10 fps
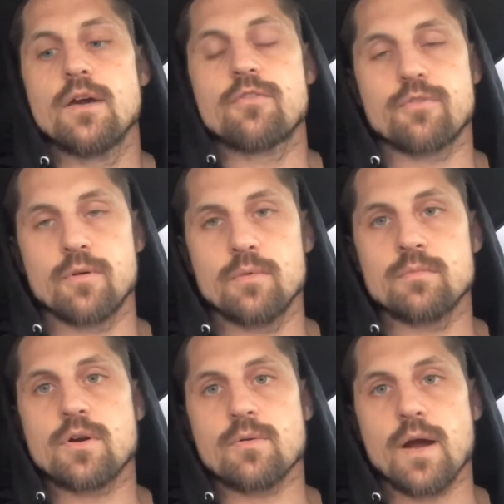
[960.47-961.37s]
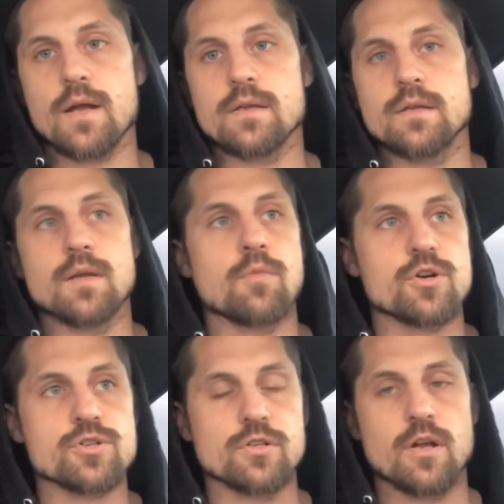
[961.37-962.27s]
from karate and
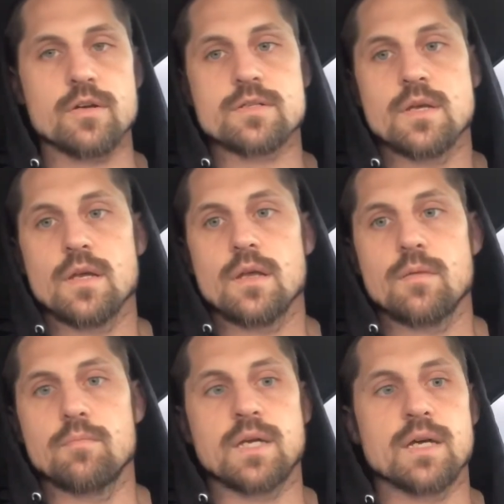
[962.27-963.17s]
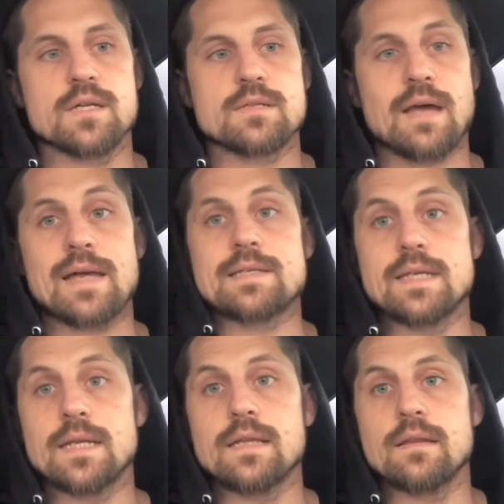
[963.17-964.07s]
martial arts because I
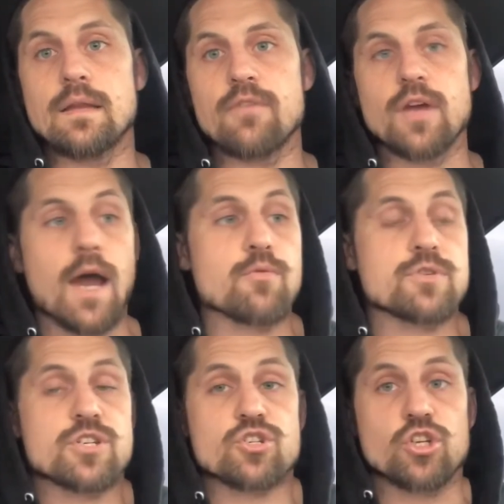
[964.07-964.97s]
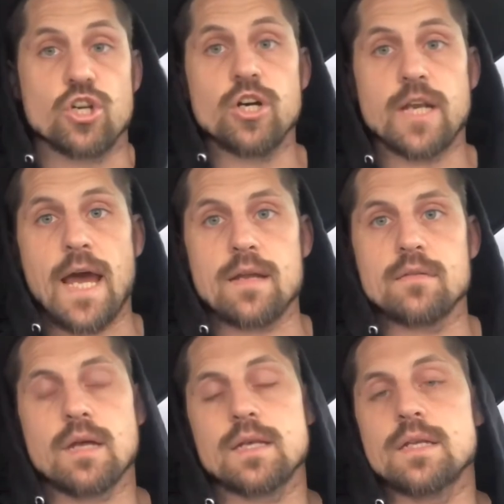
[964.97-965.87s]
didn't love it. I was just good at it.
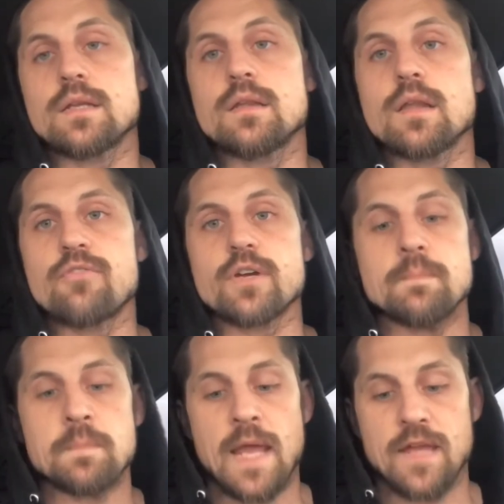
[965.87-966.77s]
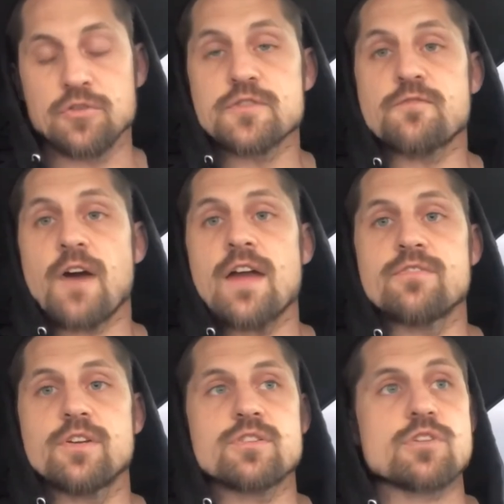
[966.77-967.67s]
I didn't love it. And those 5
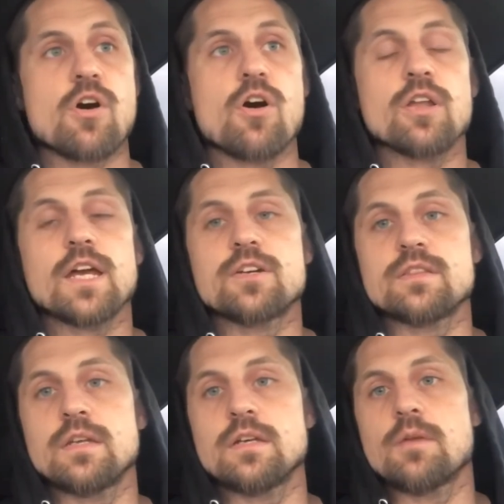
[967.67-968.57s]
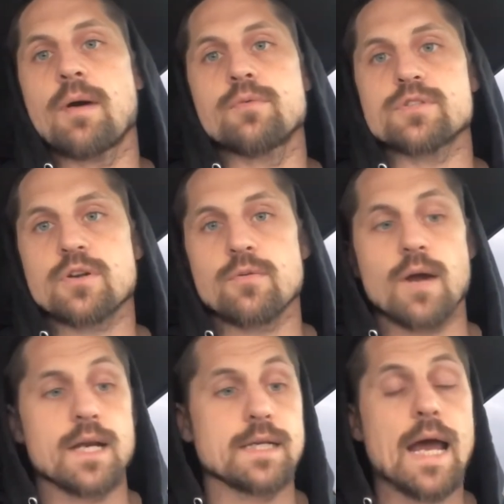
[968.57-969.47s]
years, all I could think about was
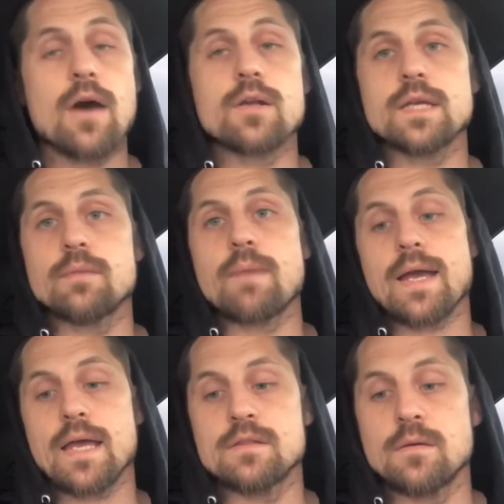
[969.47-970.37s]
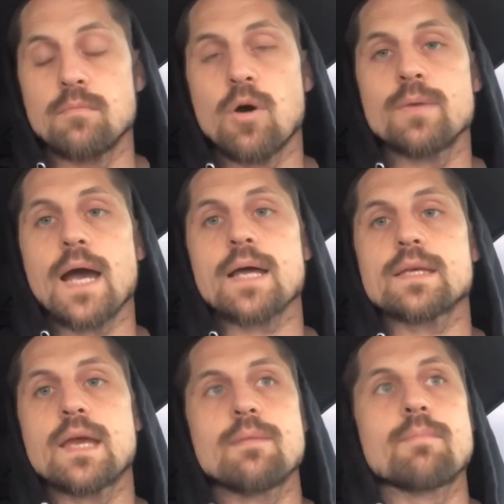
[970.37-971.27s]
karate and how to get back. And the moment I
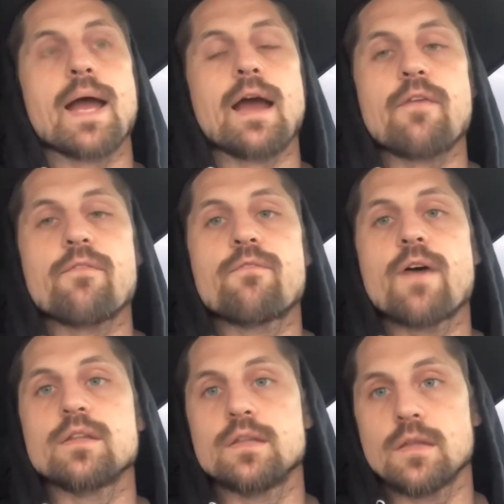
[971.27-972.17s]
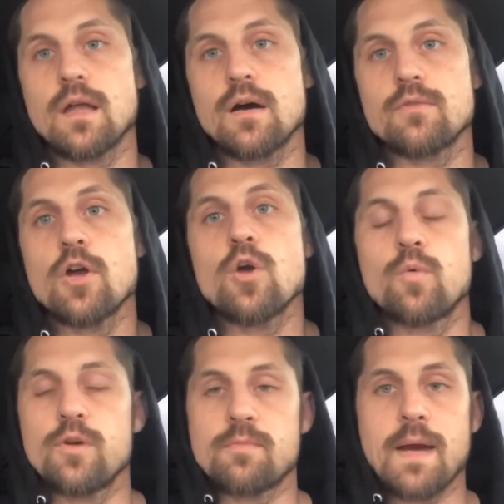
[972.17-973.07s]
came back, I fell in love
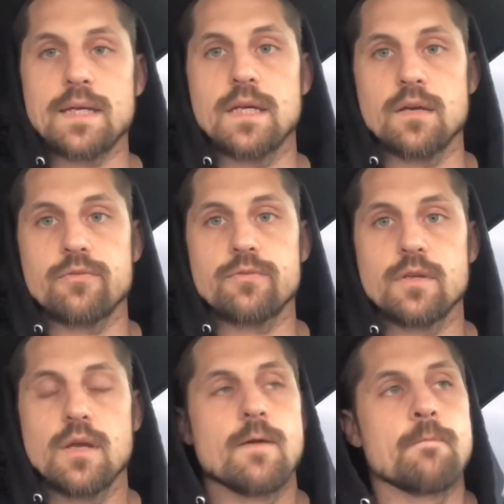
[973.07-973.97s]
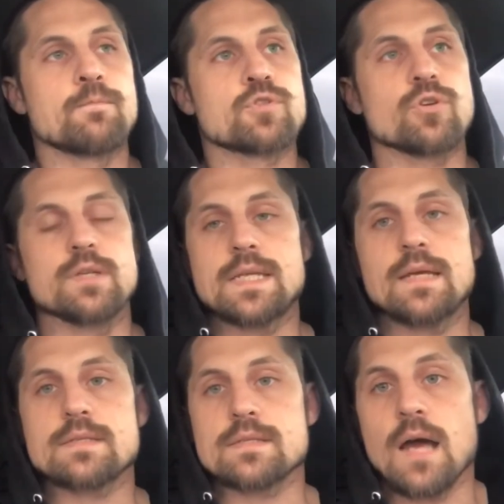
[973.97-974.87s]
with my gift. So it
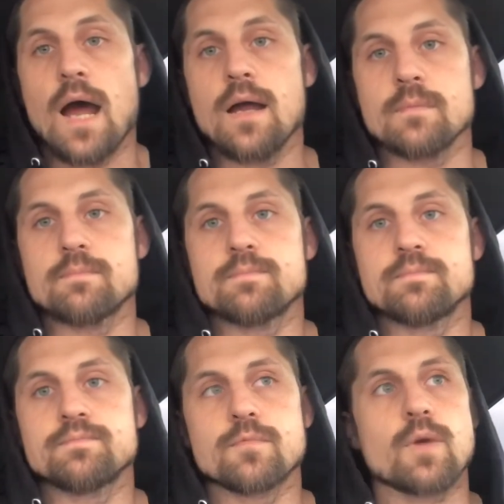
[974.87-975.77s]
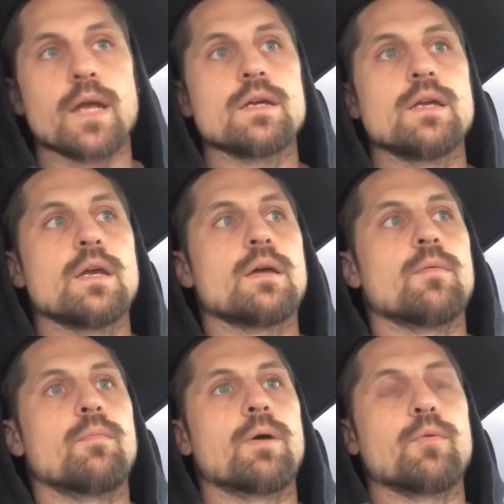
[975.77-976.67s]
takes time, right?
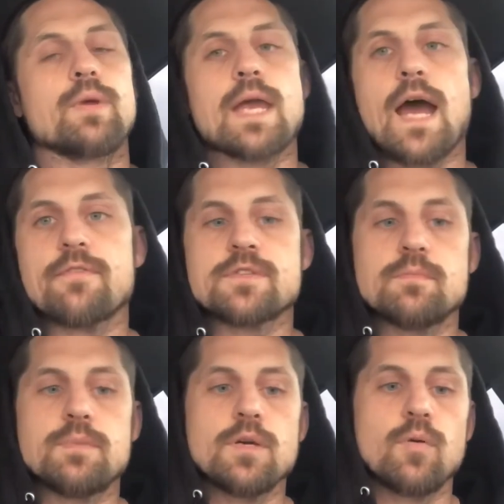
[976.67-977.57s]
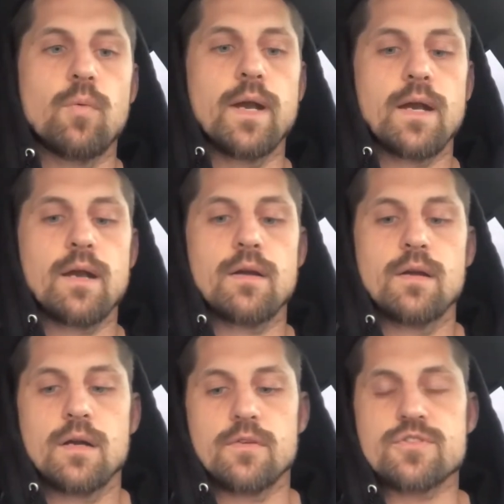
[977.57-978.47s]
But we have to be aware
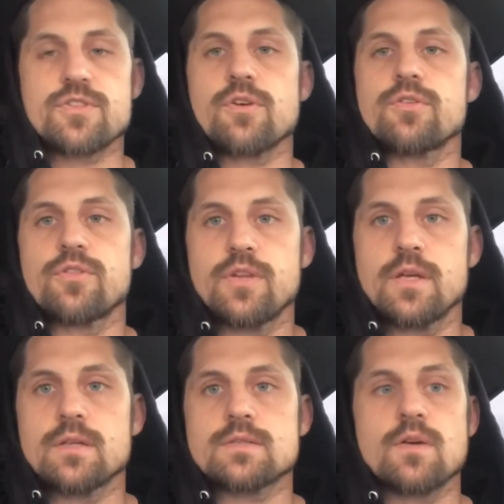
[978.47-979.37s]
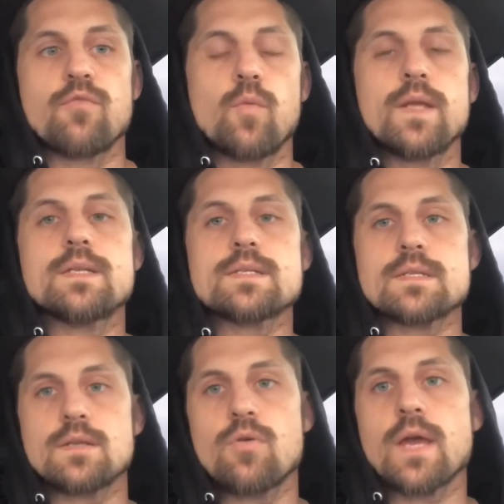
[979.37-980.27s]
of certain things of when is
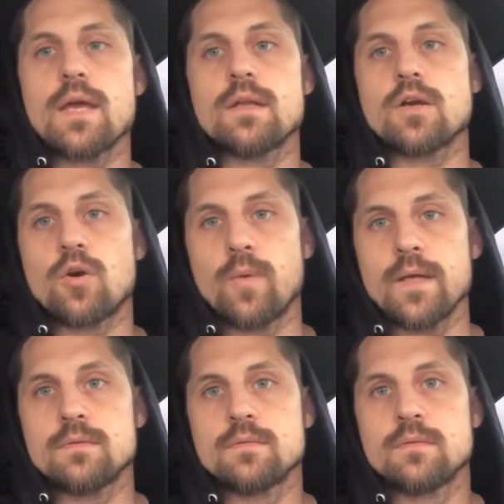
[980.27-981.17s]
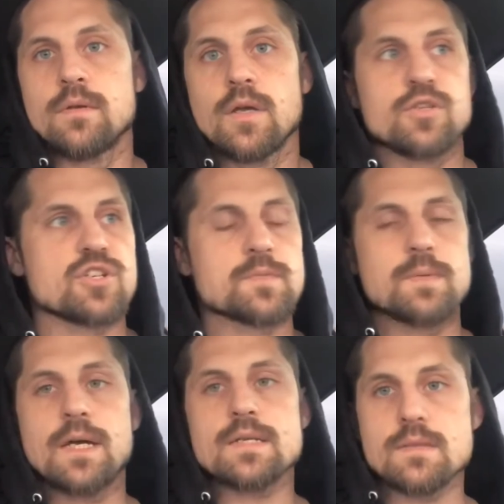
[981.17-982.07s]
it okay to quit. Just
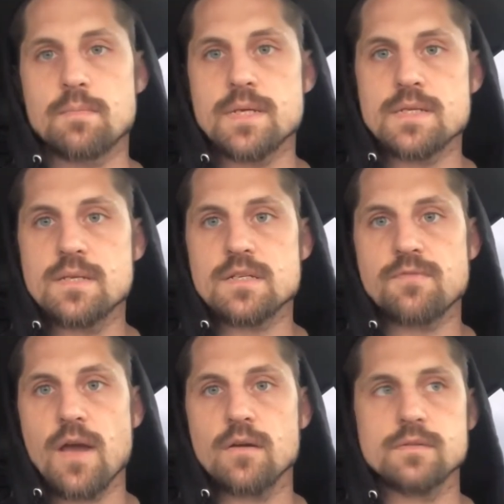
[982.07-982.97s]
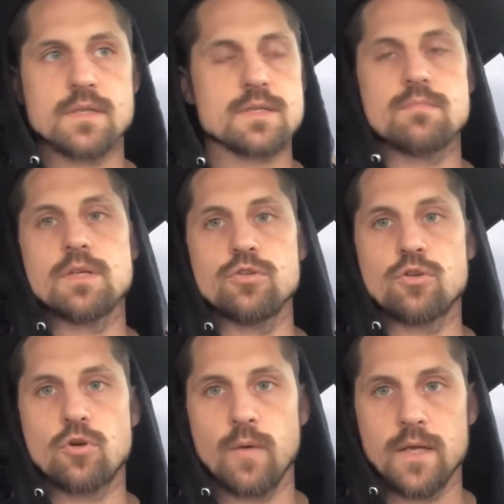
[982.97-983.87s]
because the business failed doesn't mean you
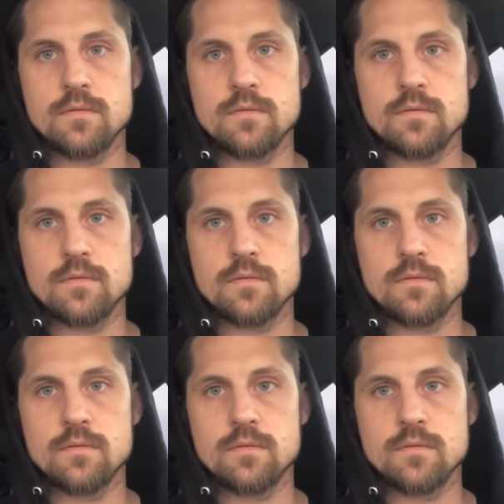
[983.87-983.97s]
quit.